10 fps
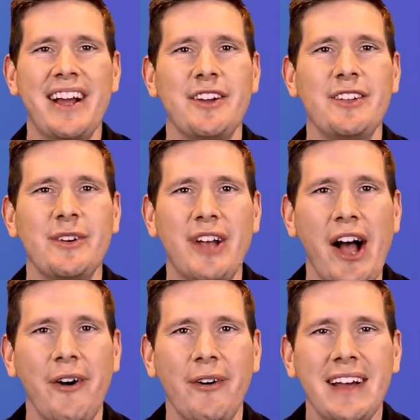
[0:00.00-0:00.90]
Here you
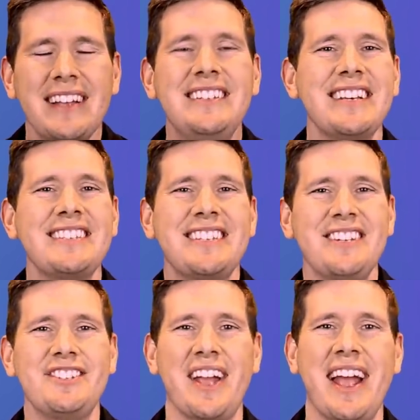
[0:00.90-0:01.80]
go,
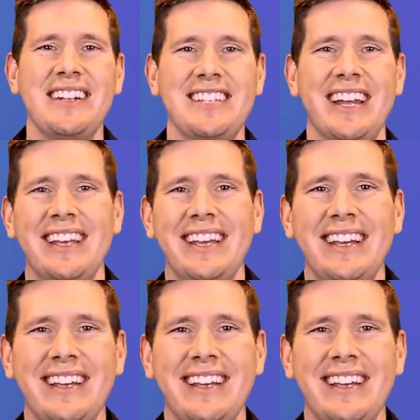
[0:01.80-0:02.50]
Disenchanted.